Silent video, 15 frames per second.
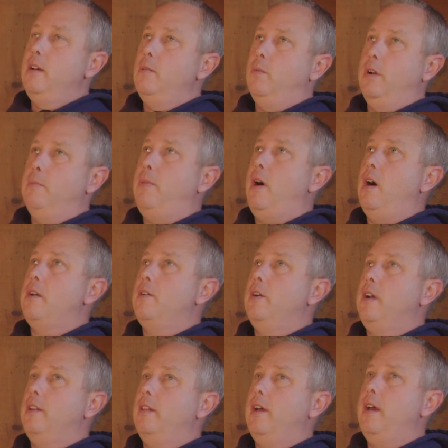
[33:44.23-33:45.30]
when
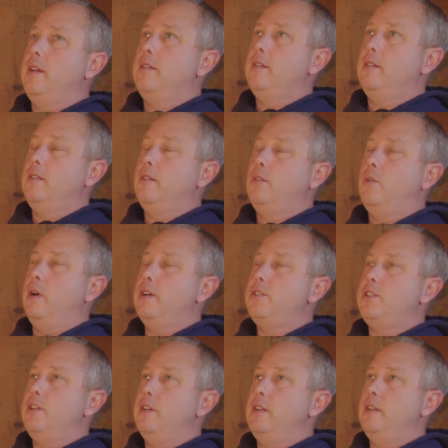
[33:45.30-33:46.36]
pondering that
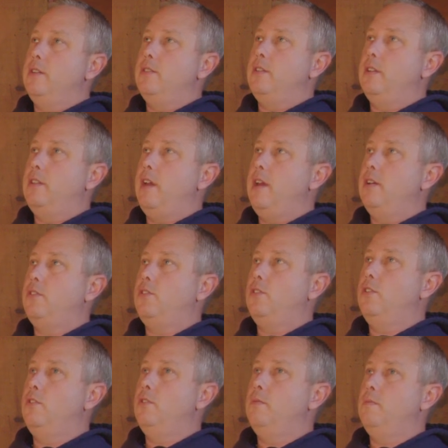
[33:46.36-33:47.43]
question is that
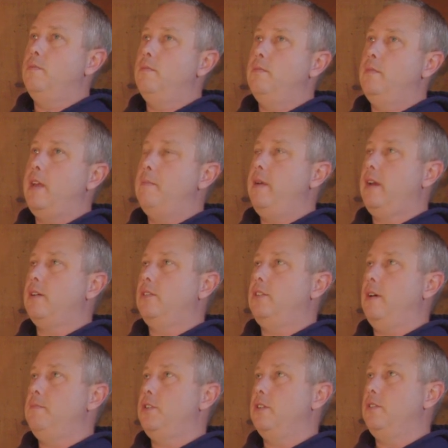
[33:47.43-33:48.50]
they make
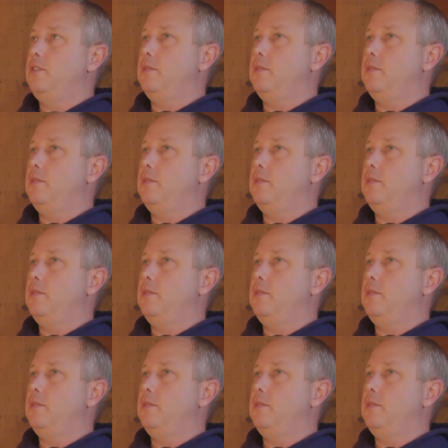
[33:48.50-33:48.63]
assumptions